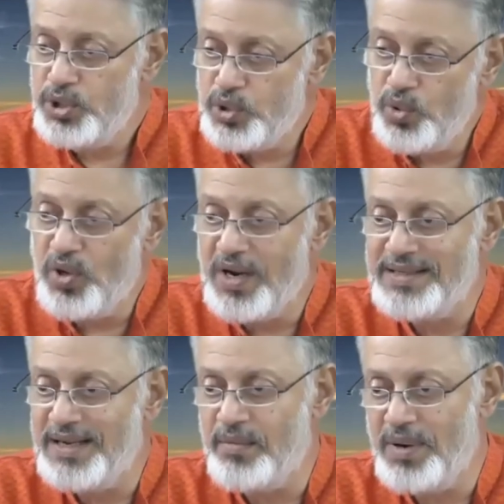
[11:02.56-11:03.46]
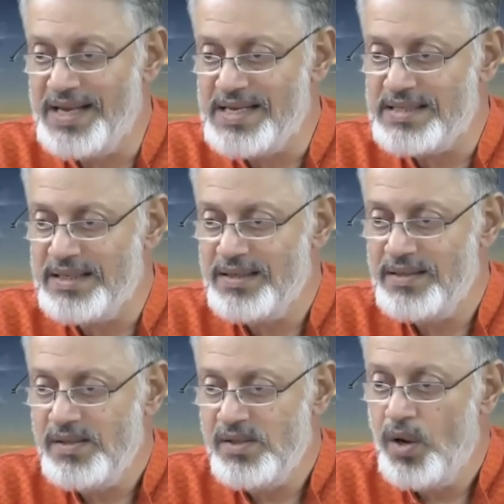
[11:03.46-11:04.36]
to look at that place.
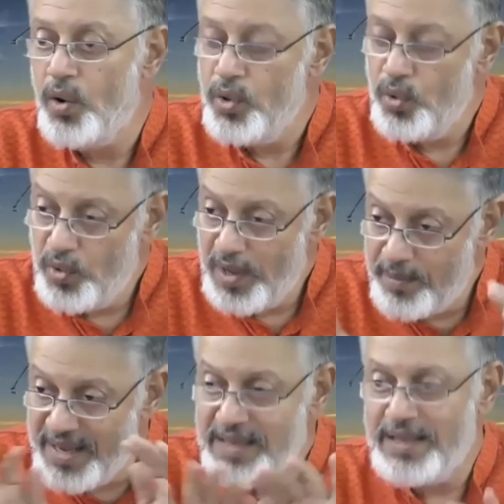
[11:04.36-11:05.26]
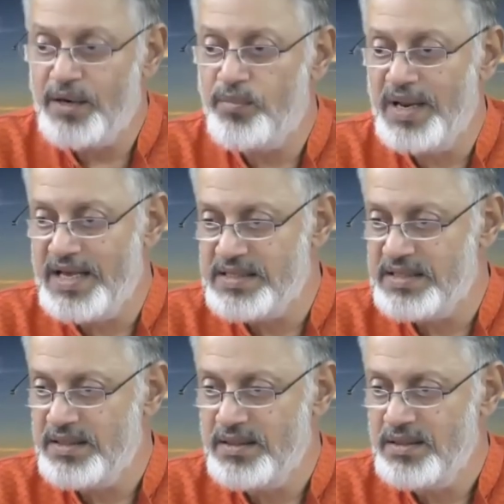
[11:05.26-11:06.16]
You would have been that
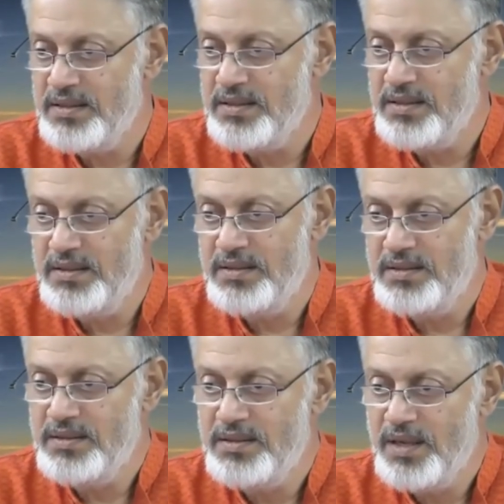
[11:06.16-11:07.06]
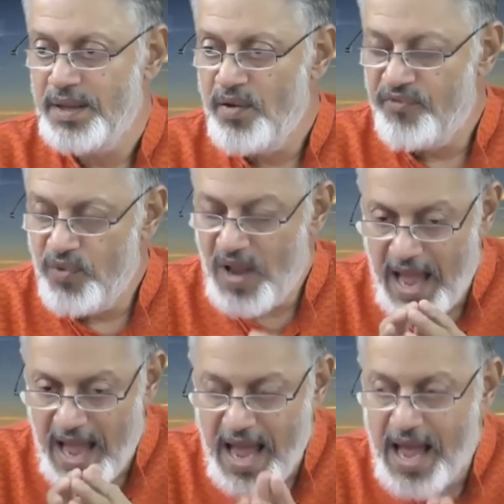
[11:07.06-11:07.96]
place. If you
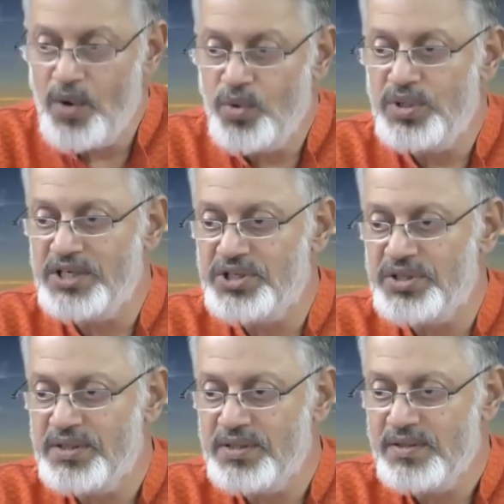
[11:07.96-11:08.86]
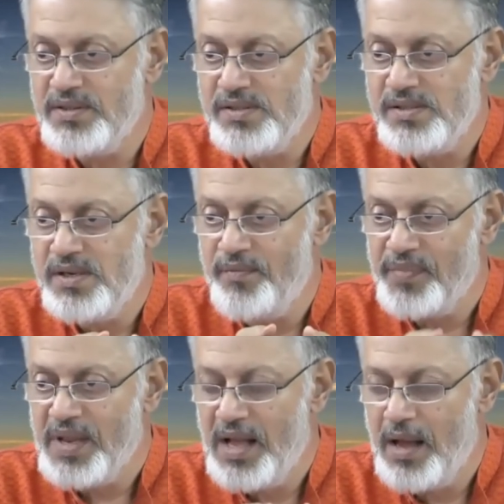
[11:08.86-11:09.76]
have that
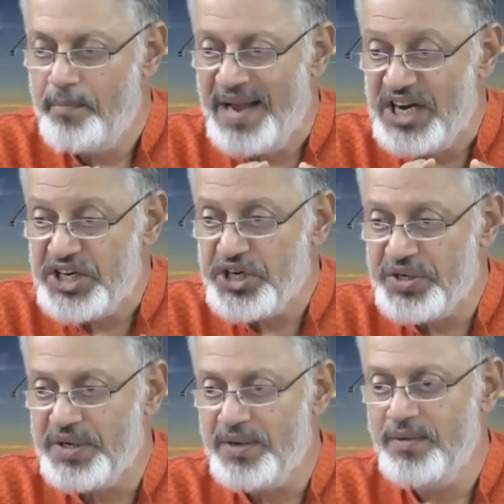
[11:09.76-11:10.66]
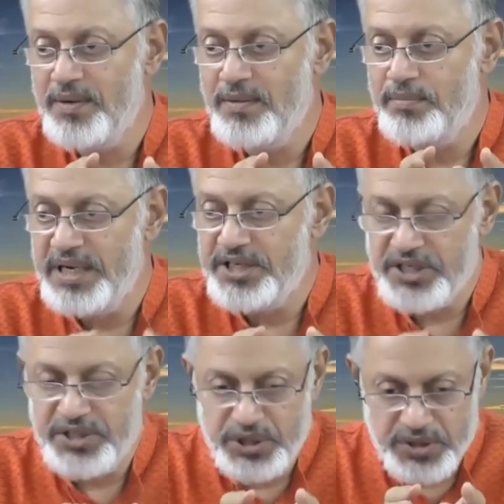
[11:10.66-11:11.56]
patience
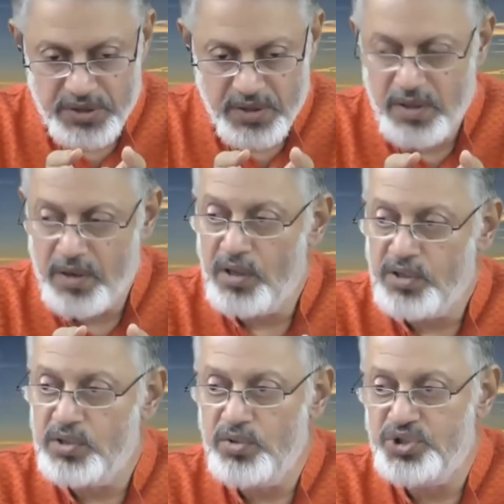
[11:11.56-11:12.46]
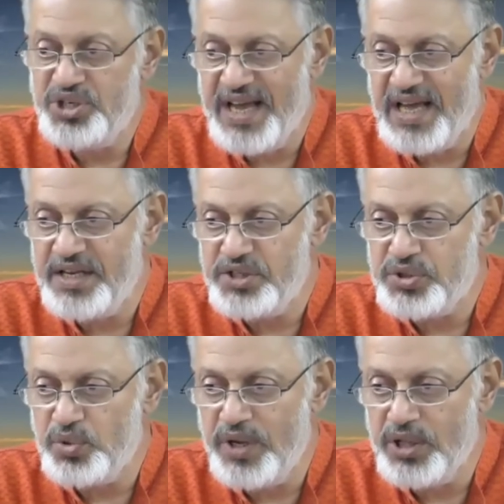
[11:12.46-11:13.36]
not to challenge
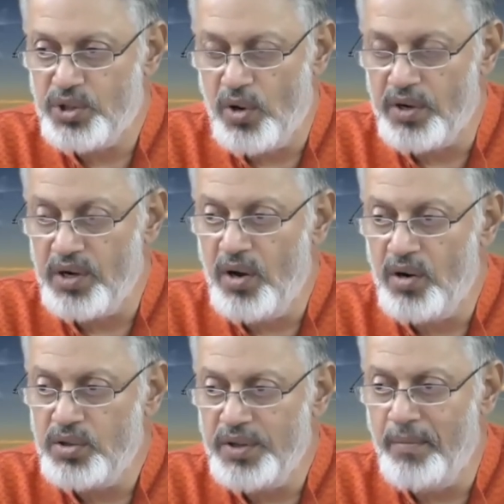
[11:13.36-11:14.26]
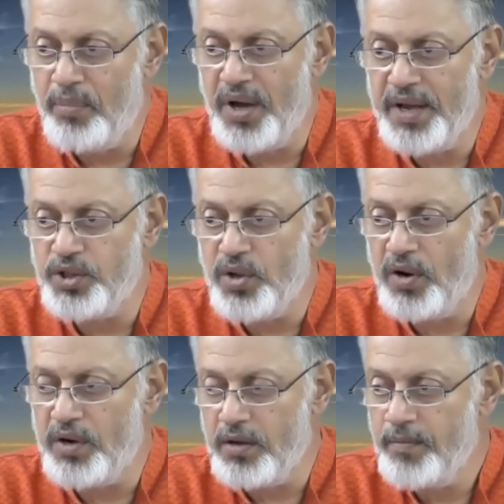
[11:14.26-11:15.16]
through a thought, not to employ a
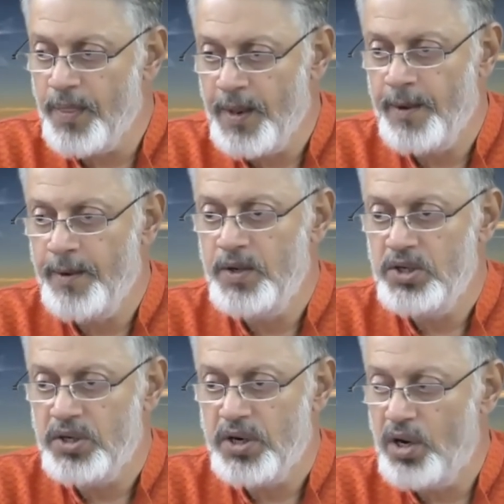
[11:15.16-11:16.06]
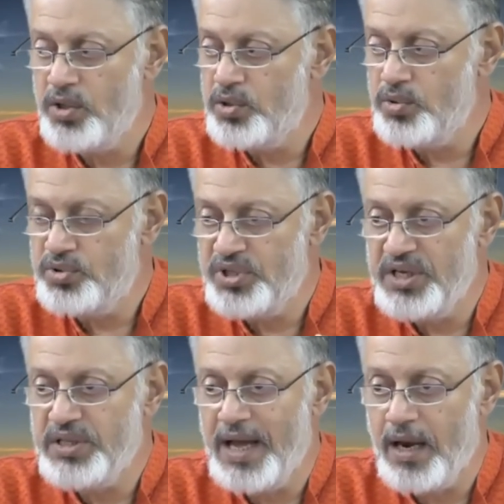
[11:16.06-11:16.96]
thought, not to
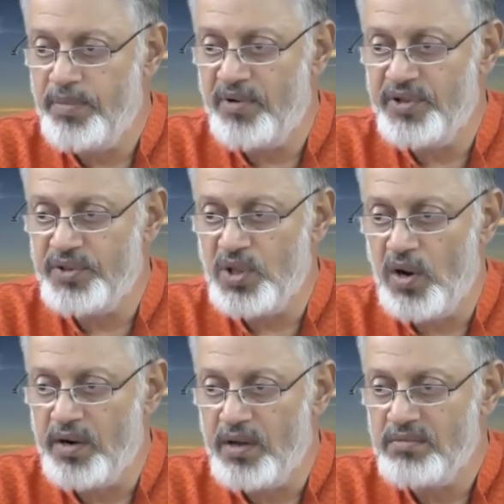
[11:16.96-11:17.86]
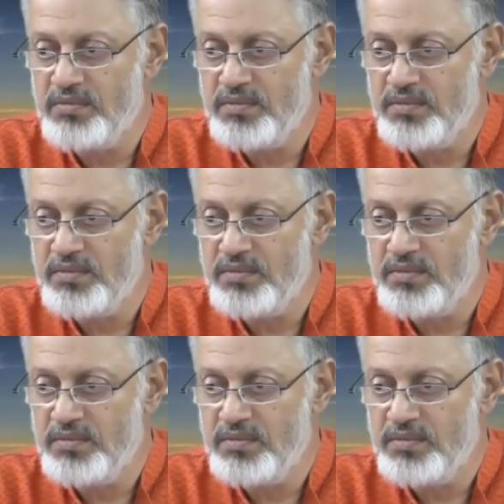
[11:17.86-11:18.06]
seek the help of a thought,